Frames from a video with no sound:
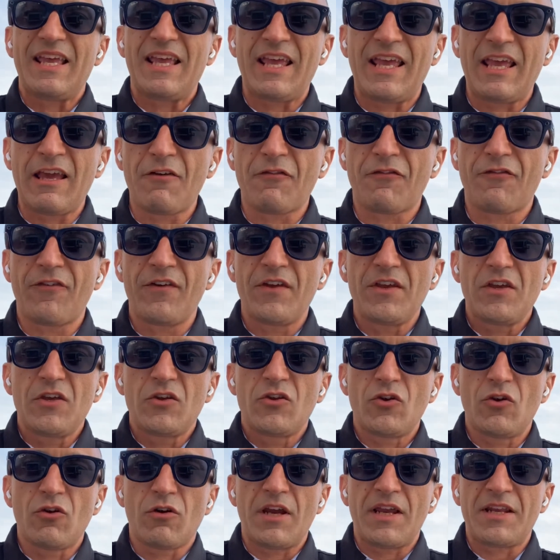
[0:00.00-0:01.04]
if
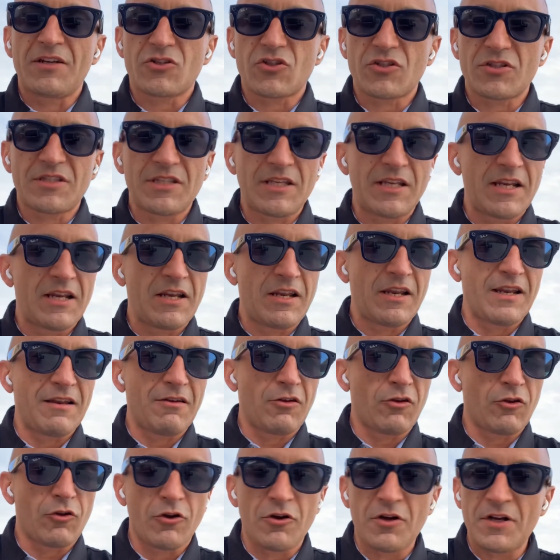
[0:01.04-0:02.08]
you're interested in
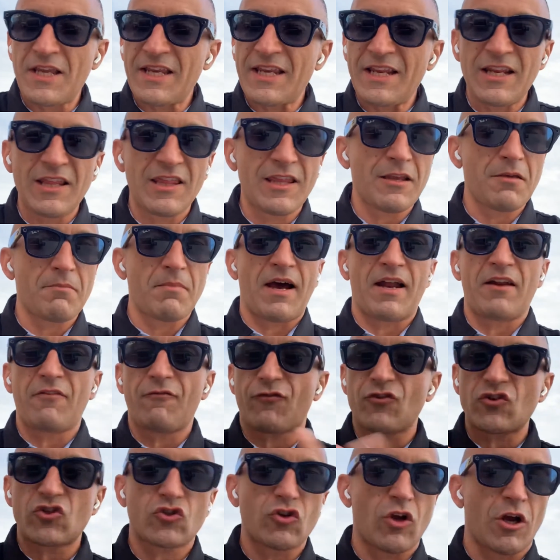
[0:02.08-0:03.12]
learning anything about
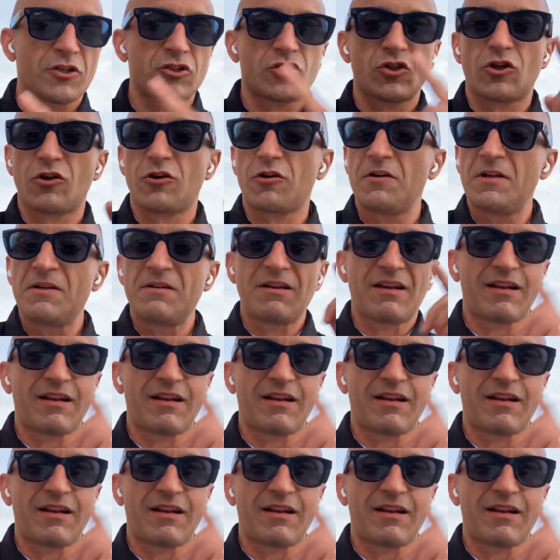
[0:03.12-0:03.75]
infrastructure